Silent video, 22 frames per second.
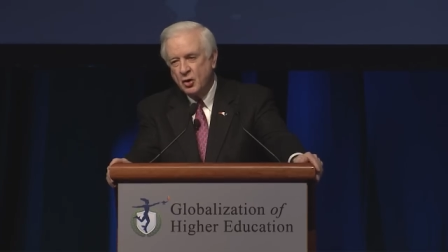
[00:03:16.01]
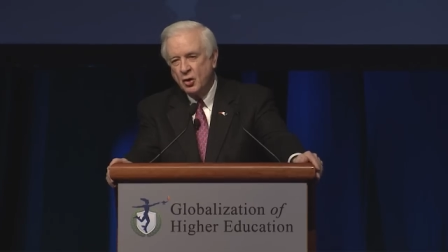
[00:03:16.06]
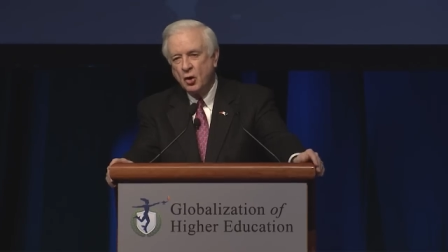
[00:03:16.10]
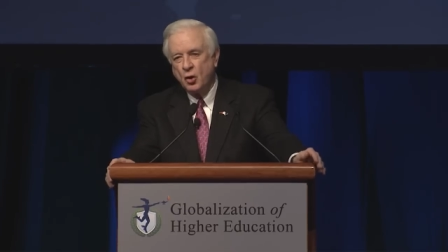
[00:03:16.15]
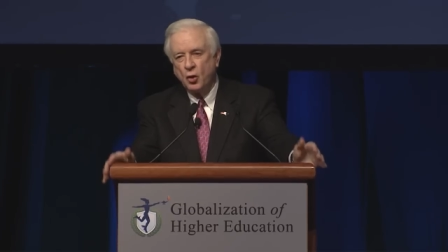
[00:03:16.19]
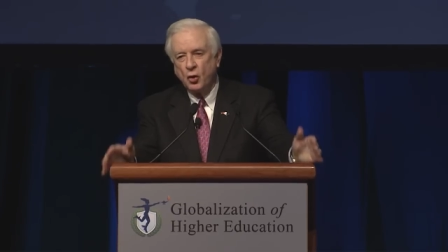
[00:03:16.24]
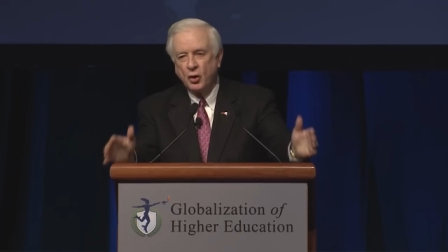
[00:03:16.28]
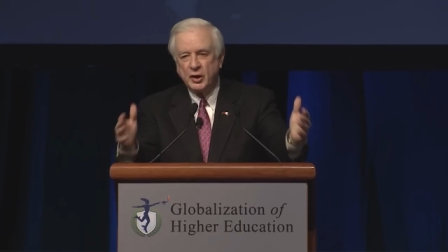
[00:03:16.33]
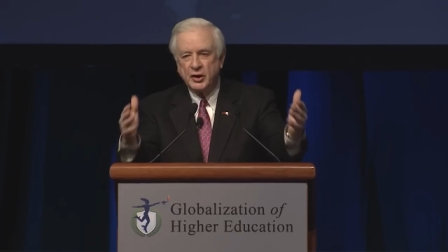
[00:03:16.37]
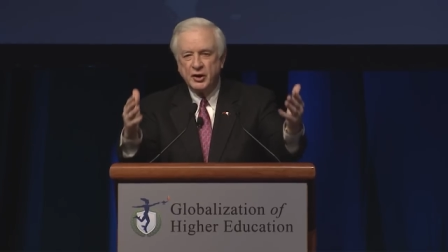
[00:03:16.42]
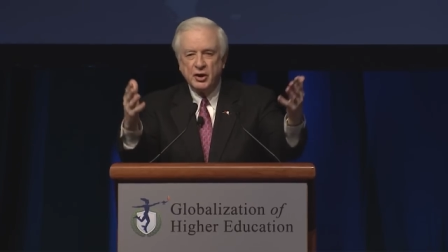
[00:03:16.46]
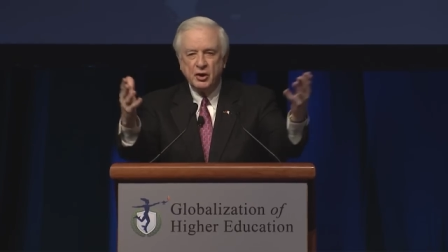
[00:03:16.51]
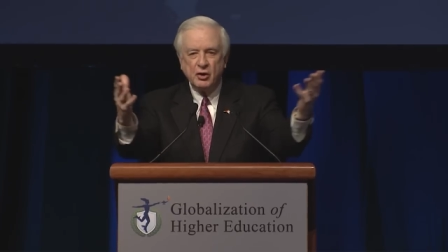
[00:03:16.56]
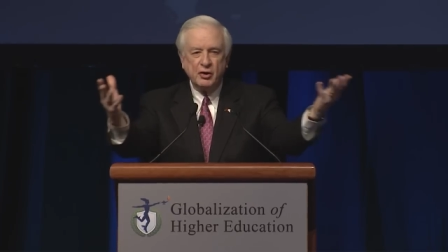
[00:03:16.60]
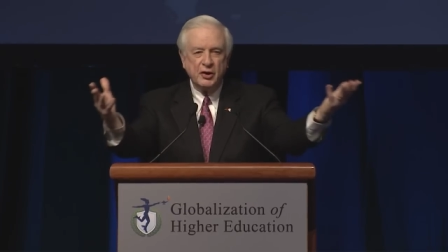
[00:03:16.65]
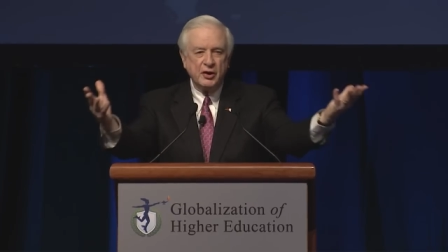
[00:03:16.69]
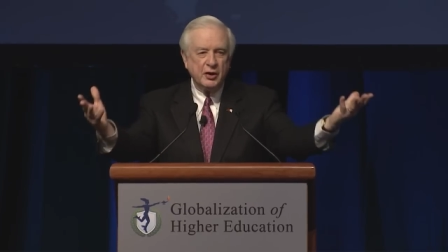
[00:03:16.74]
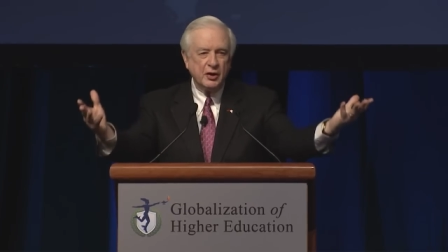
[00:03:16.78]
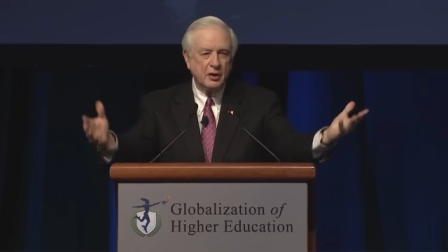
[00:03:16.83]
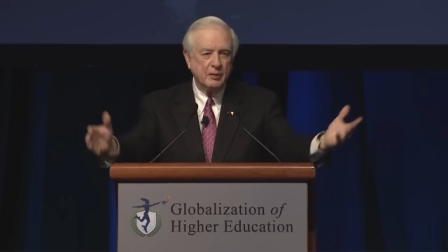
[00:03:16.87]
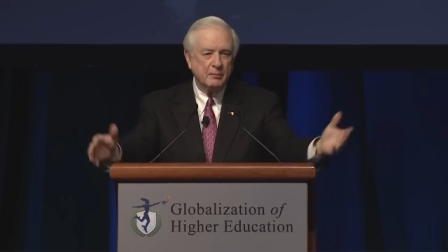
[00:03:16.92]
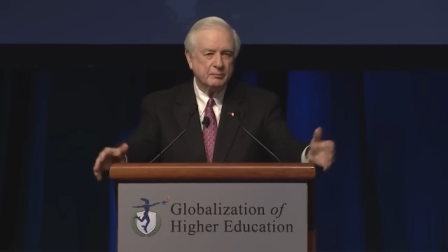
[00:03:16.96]
or hear
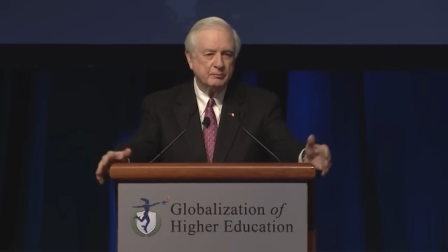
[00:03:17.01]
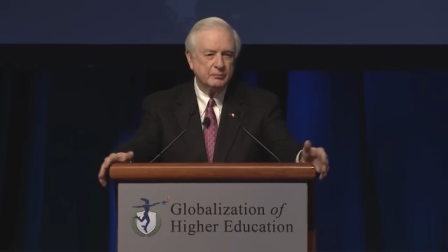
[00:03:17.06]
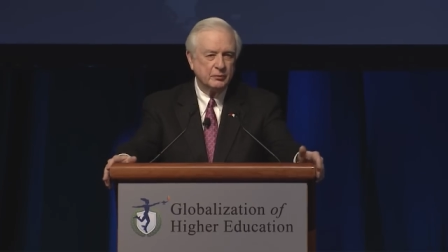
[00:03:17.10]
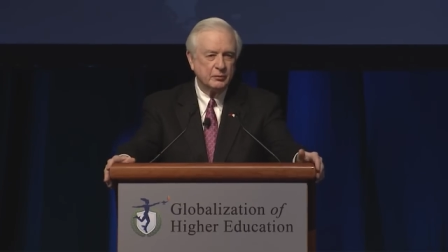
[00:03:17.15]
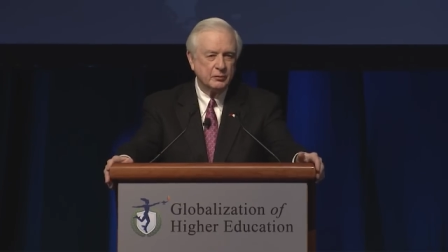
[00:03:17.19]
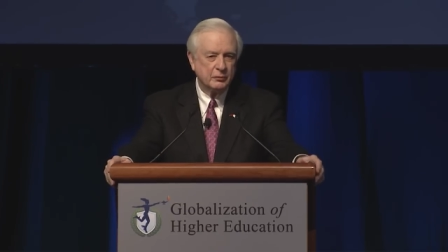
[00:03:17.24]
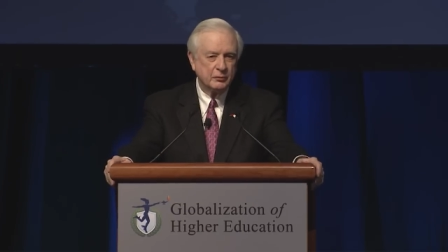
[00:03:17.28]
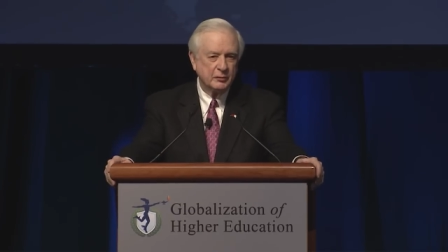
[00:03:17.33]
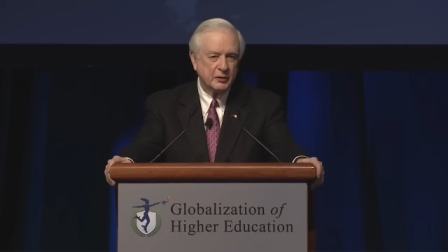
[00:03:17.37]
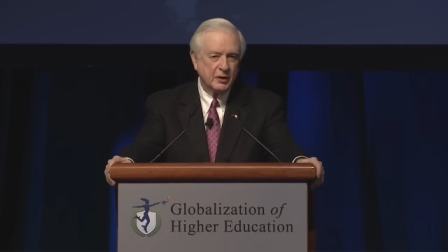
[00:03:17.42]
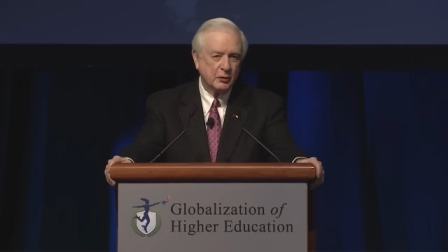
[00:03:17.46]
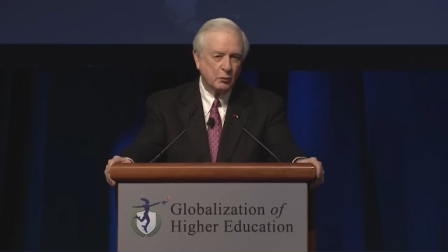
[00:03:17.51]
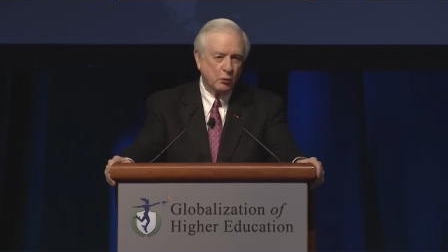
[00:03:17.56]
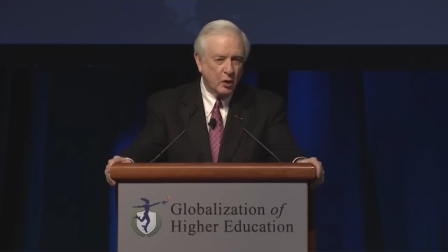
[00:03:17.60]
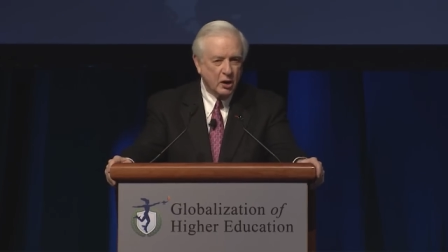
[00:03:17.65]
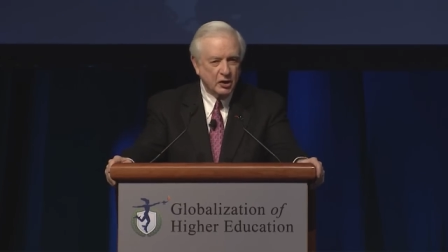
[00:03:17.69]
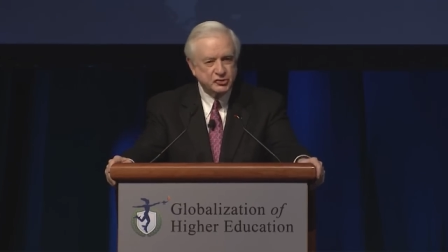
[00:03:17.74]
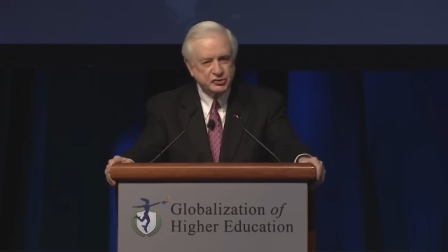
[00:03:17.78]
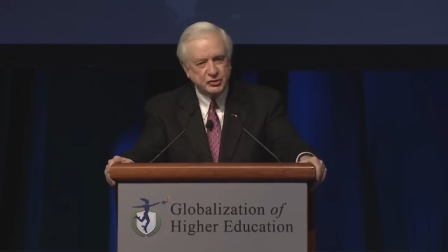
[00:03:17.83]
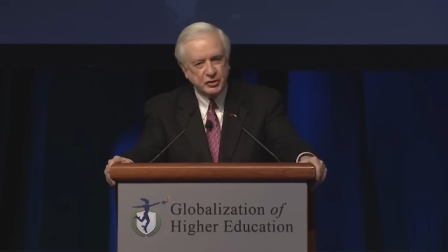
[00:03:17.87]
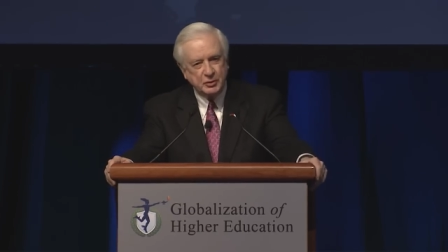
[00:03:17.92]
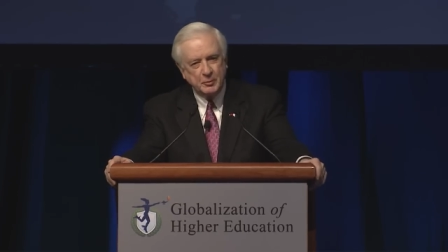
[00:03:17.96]
him and
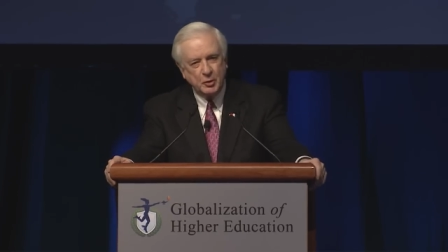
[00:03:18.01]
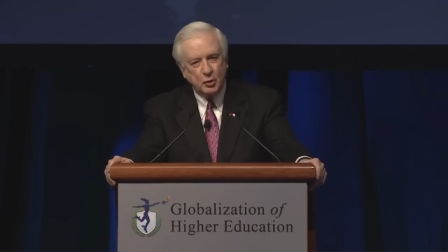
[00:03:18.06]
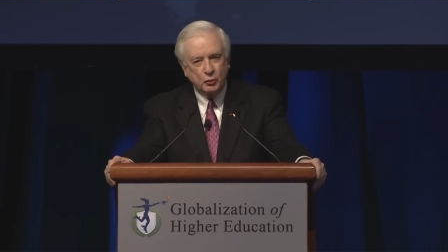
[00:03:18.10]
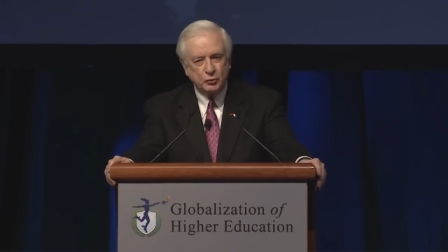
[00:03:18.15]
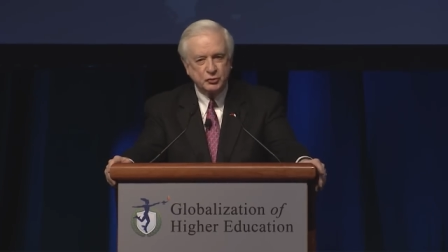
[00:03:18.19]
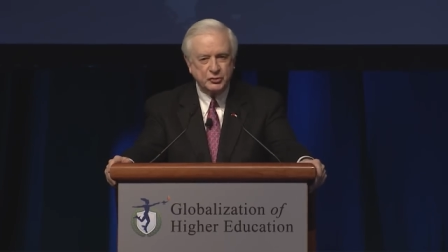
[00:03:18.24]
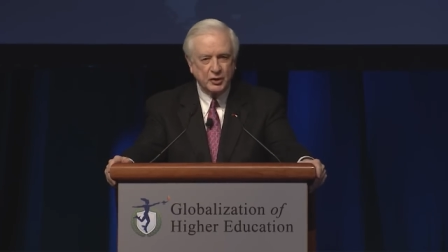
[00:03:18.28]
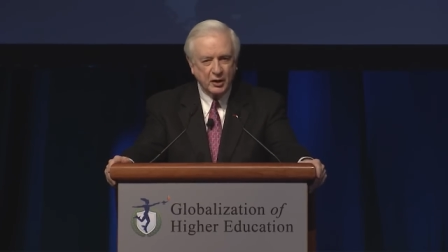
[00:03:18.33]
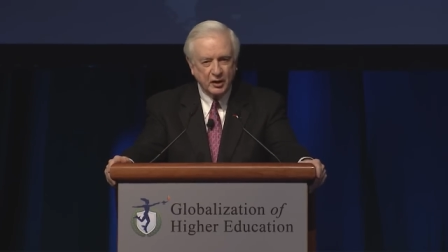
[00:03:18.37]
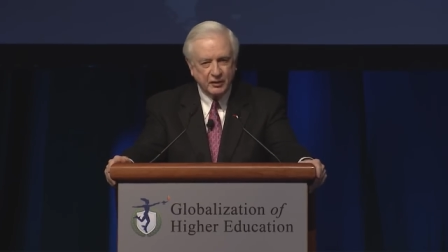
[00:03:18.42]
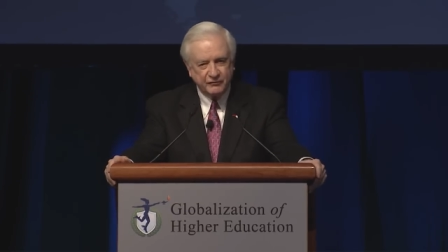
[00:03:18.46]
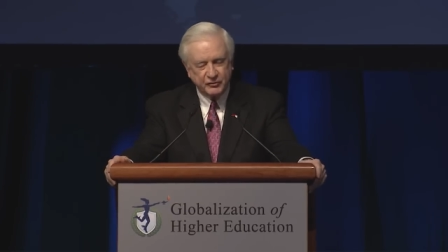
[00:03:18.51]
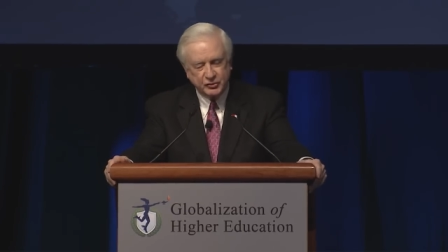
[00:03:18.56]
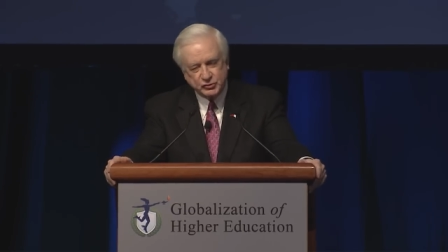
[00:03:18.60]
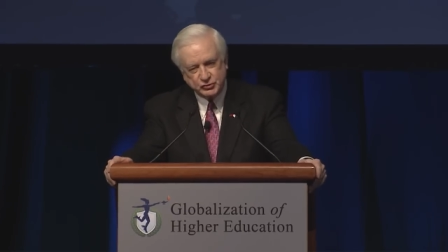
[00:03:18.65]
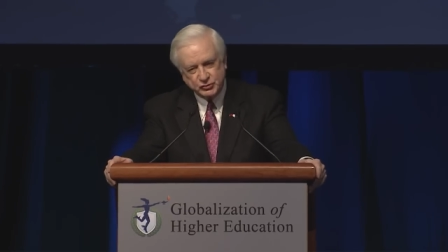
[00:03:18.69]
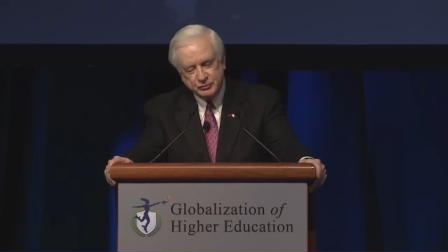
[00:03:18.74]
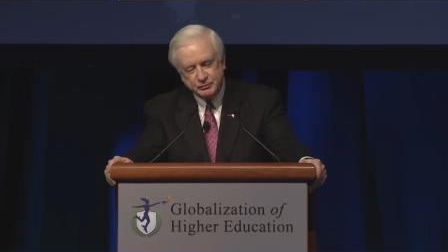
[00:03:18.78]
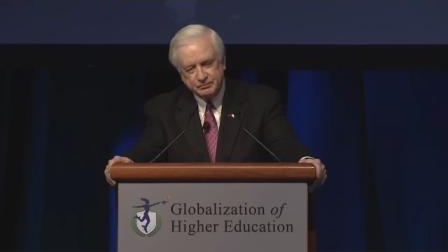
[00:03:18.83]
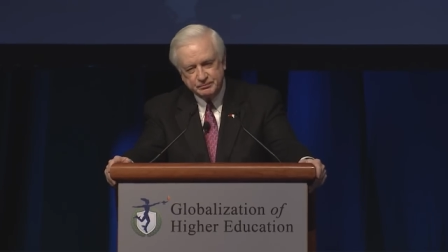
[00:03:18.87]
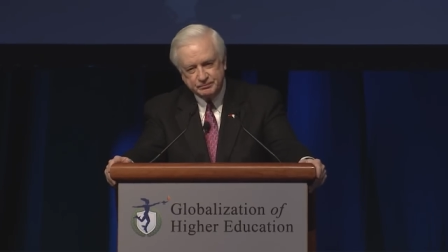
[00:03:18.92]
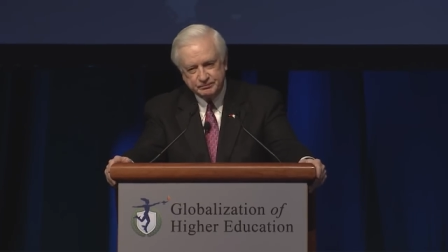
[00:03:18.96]
watch him on
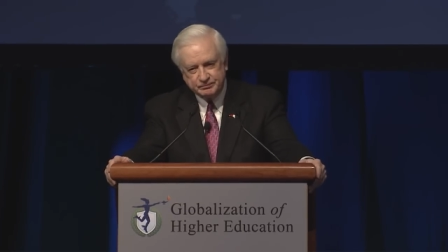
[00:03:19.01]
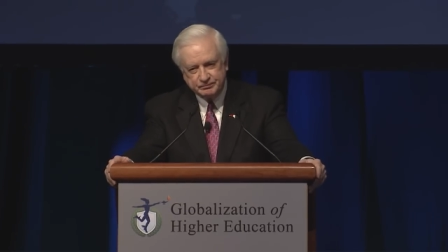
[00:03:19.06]
television,